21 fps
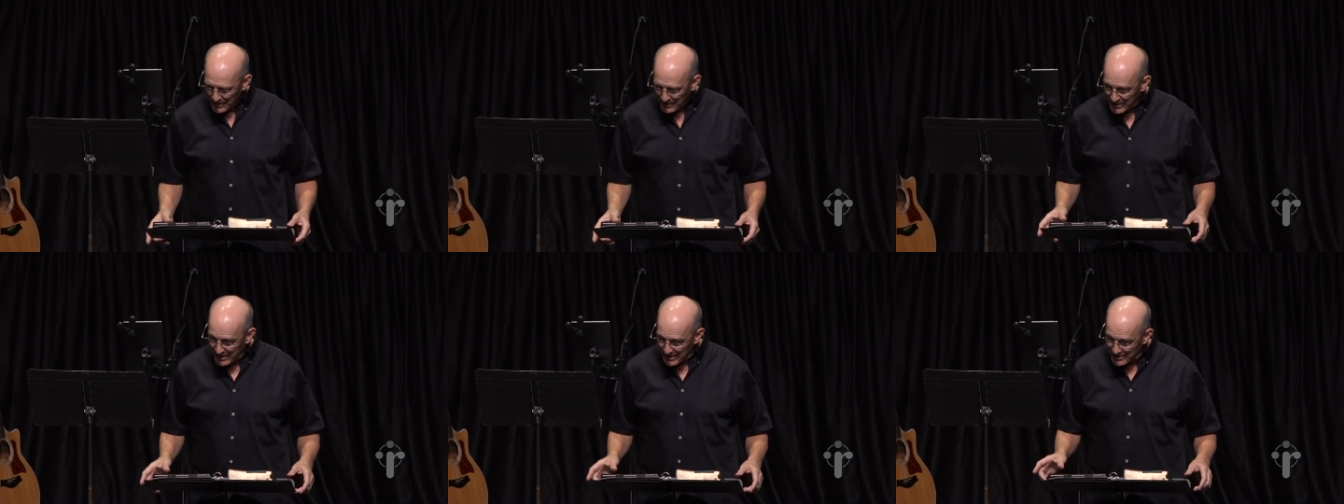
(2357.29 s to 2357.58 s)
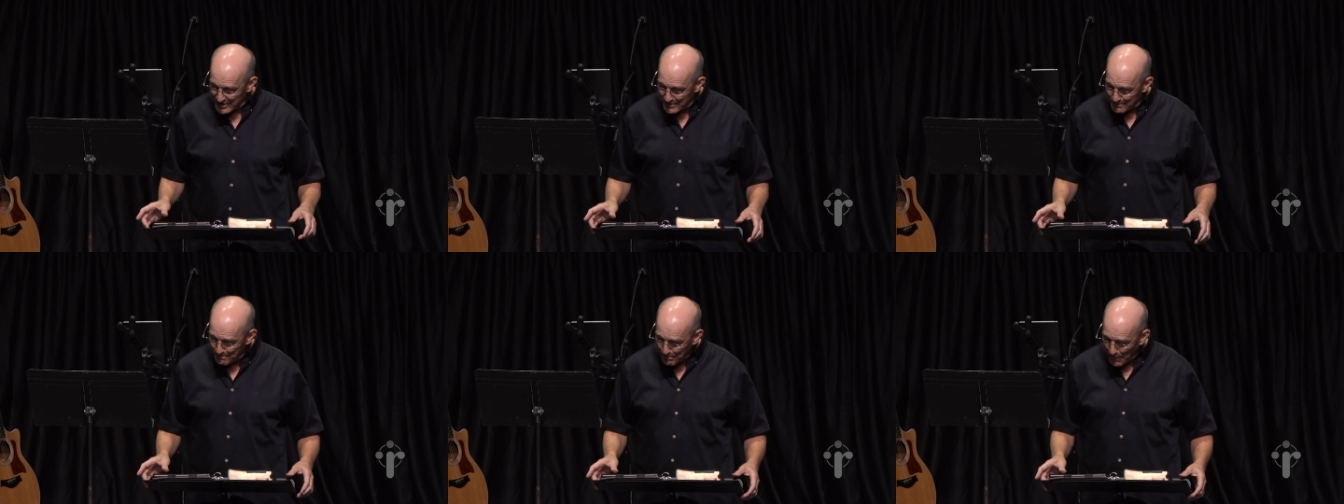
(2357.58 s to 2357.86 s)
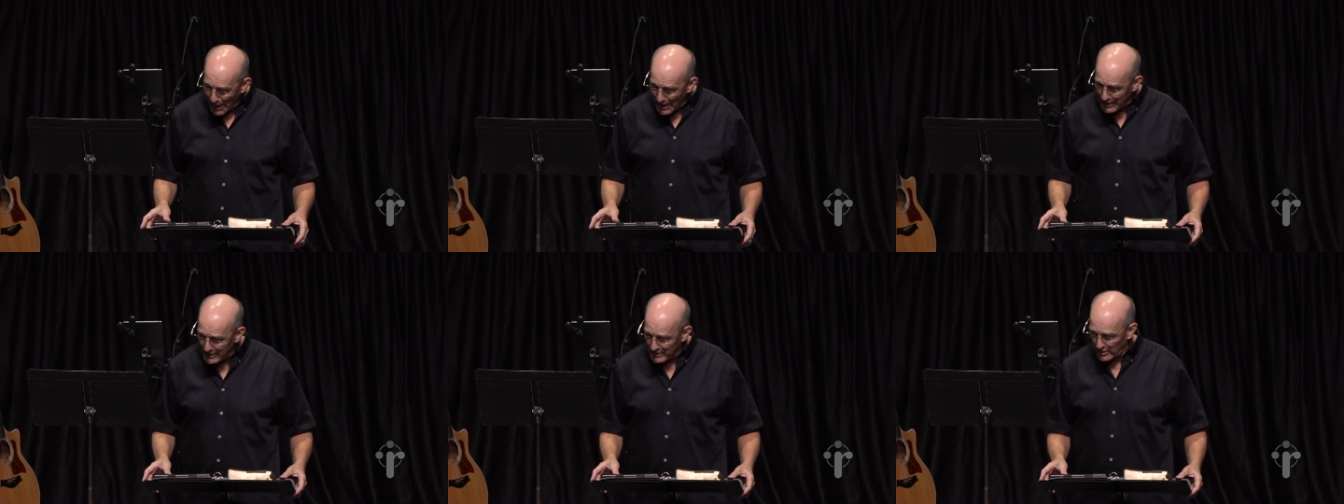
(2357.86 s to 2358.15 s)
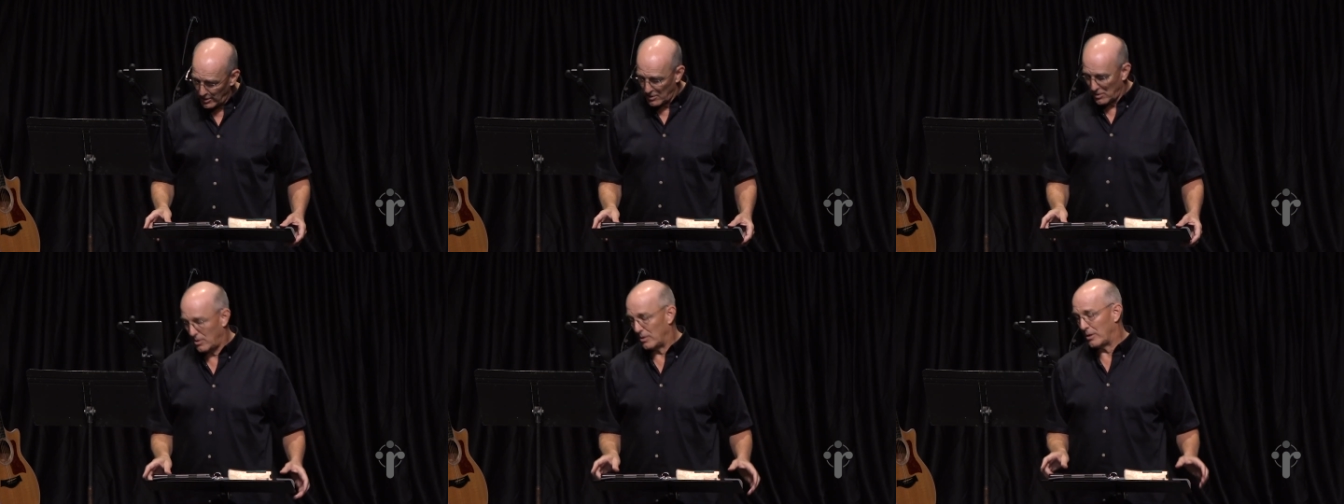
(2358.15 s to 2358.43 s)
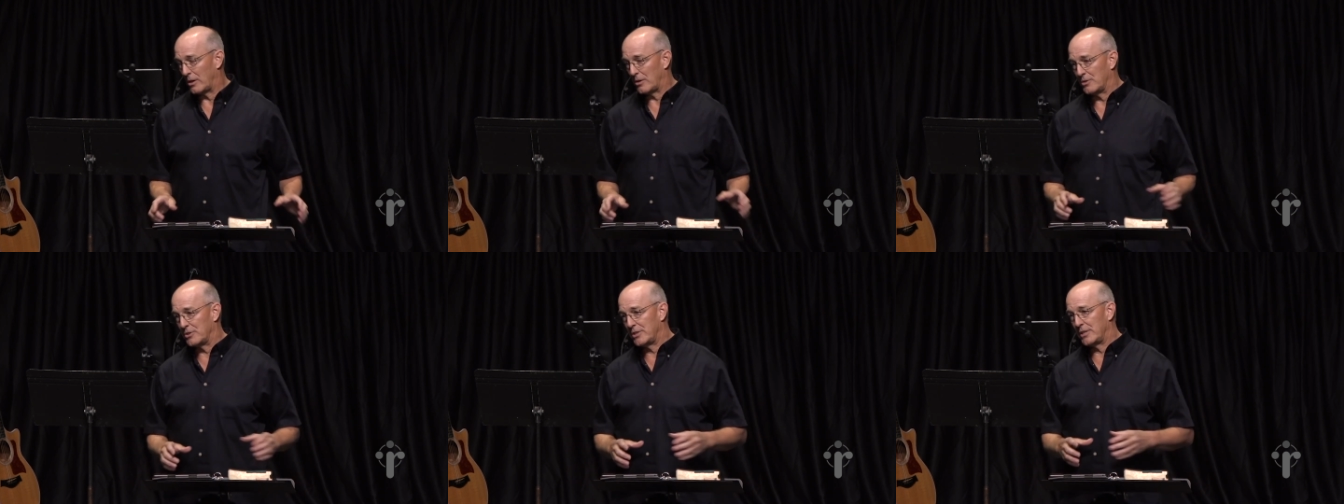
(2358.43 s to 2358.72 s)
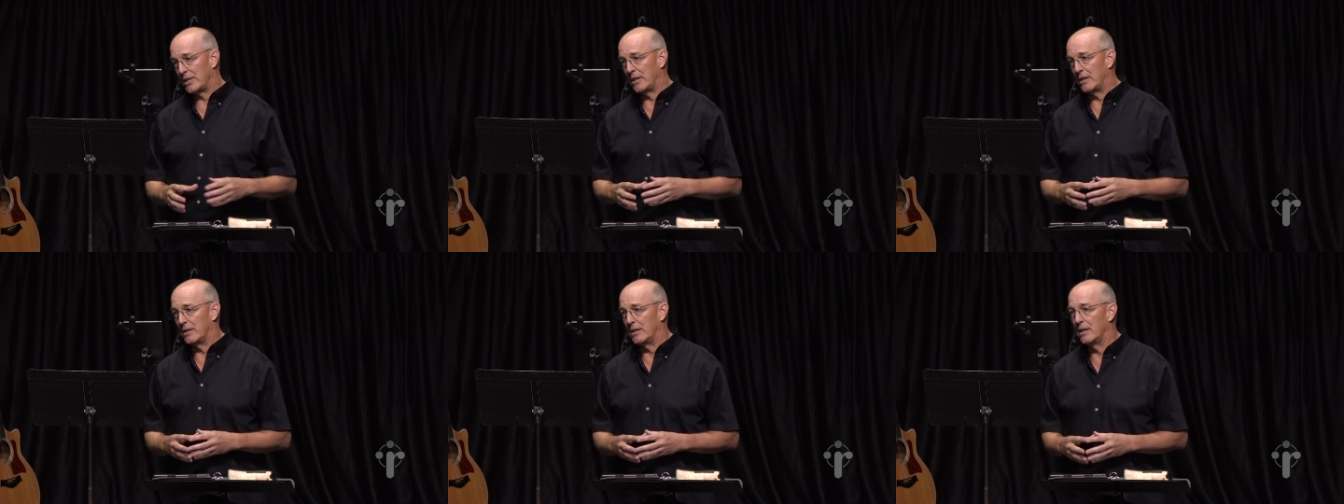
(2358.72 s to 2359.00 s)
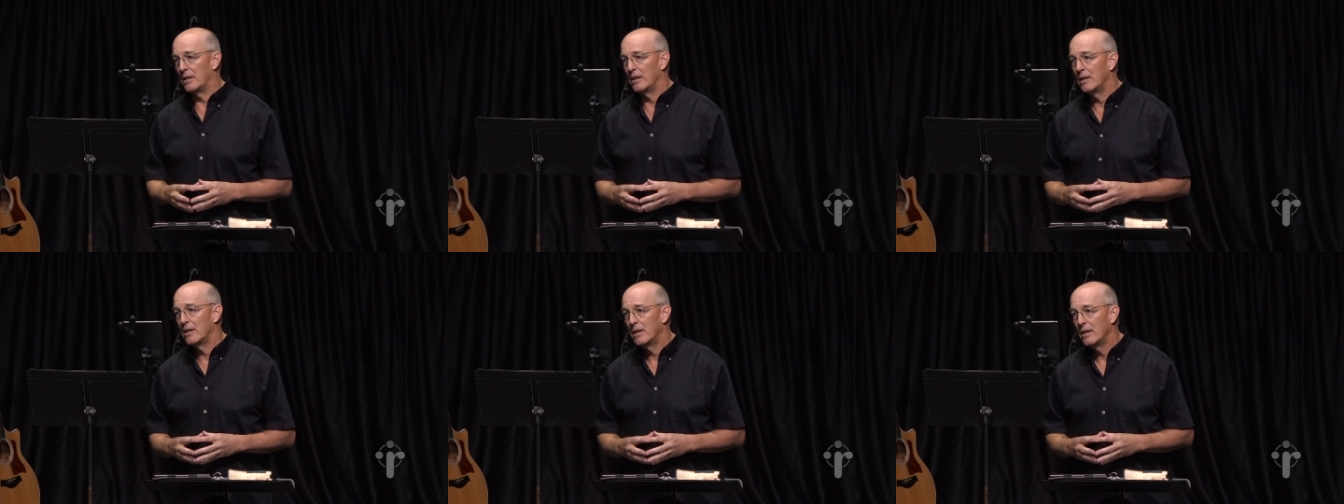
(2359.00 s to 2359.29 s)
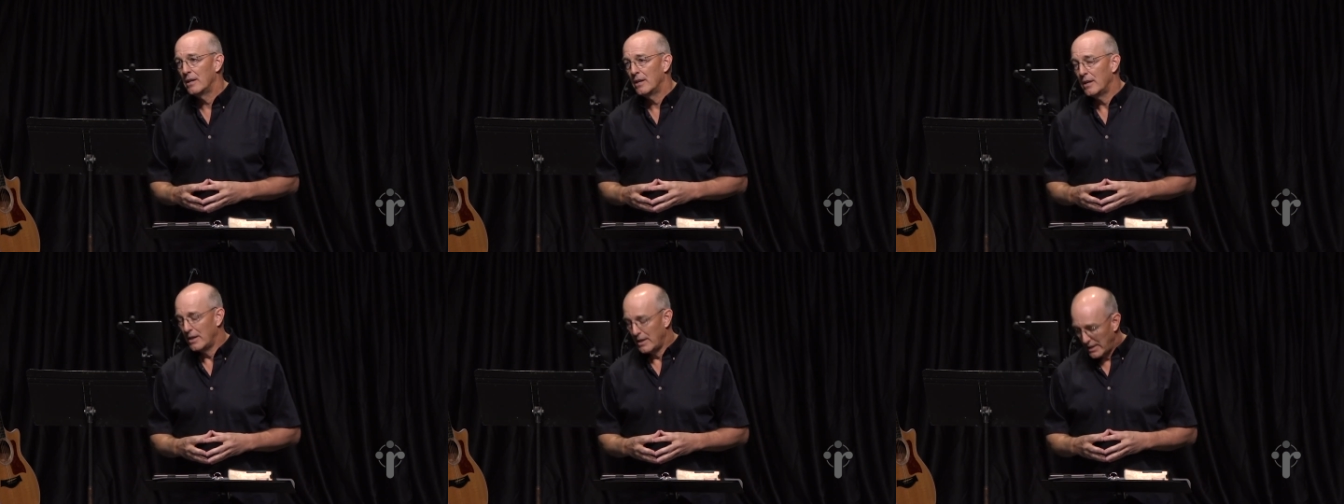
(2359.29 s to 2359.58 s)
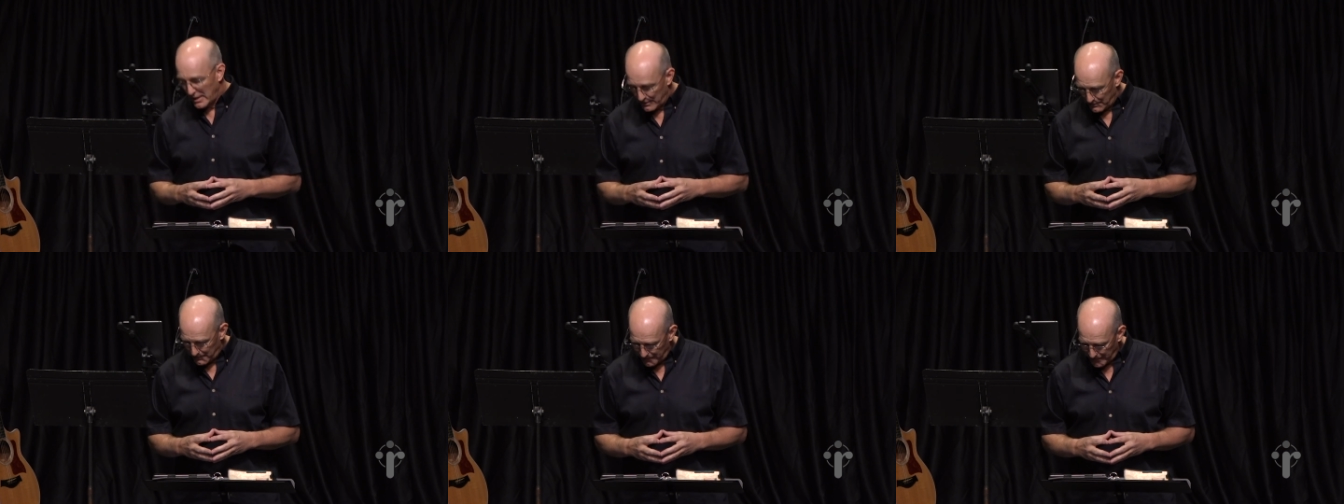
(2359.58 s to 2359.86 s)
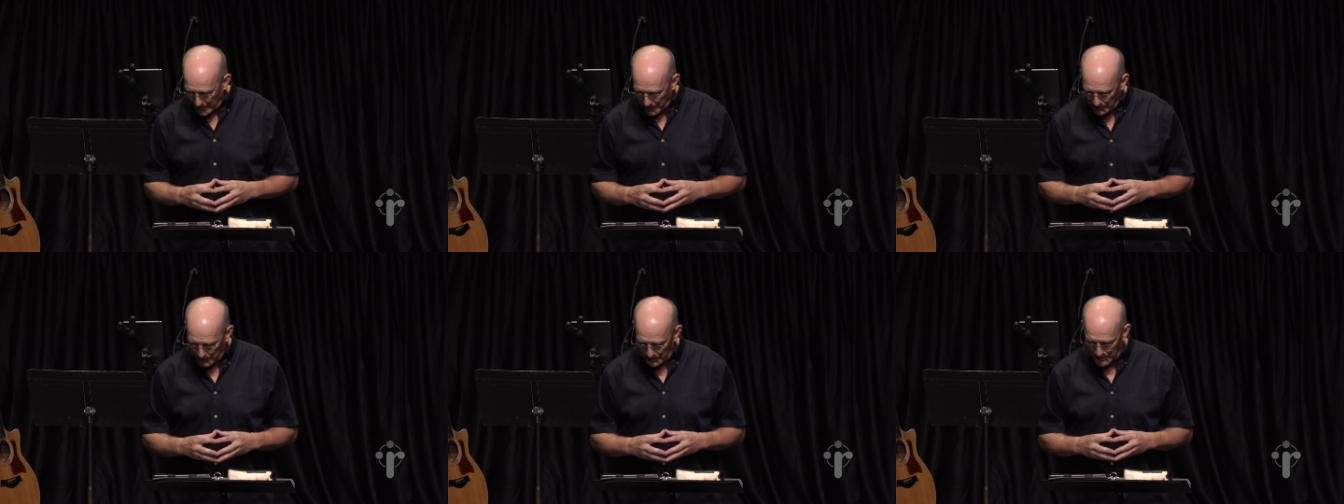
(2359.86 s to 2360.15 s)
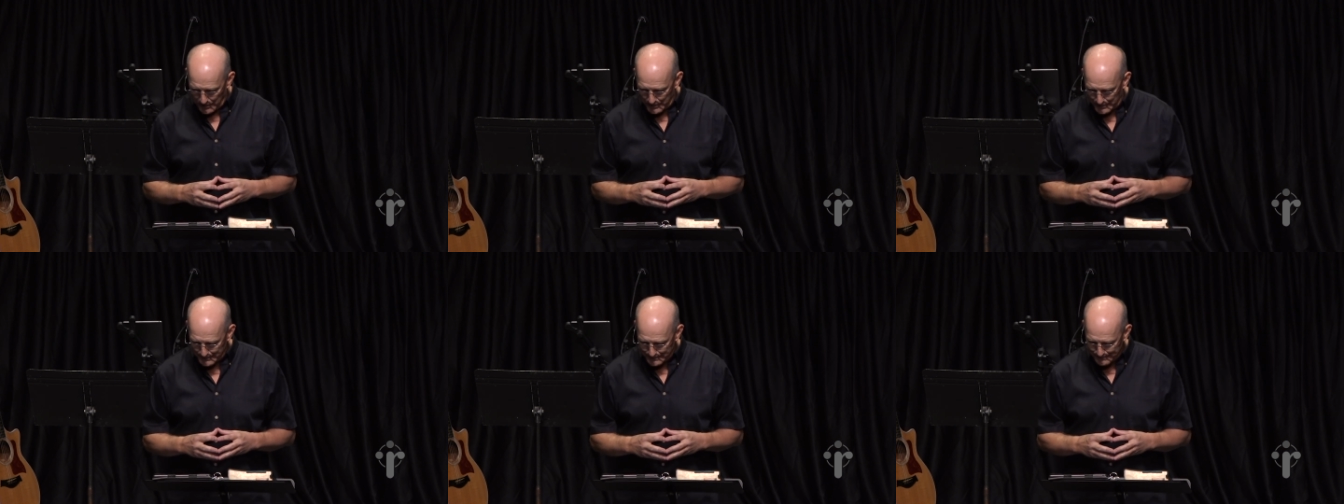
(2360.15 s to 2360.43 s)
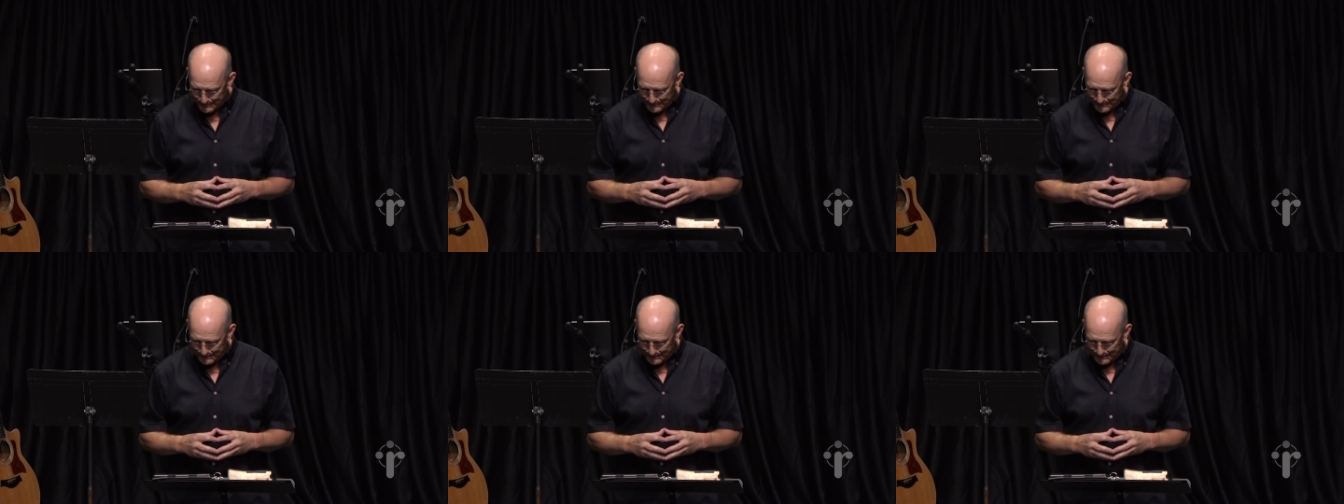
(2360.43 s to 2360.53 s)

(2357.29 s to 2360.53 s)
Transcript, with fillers: despite all our sin and failure,